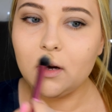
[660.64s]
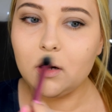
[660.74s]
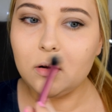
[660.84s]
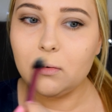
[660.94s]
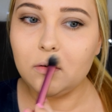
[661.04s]

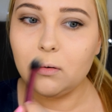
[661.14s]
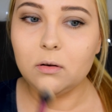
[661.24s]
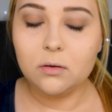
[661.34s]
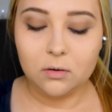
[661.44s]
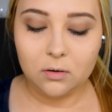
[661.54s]
bow,
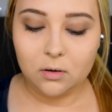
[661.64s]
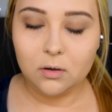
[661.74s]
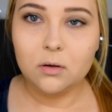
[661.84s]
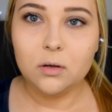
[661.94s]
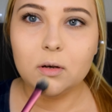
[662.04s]

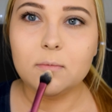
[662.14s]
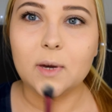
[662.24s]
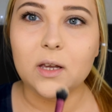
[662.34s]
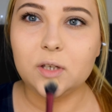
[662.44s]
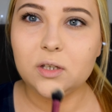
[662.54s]

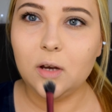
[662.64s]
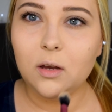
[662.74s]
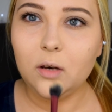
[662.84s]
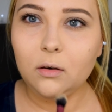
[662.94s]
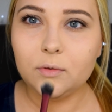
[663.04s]
on my
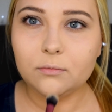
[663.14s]
chin,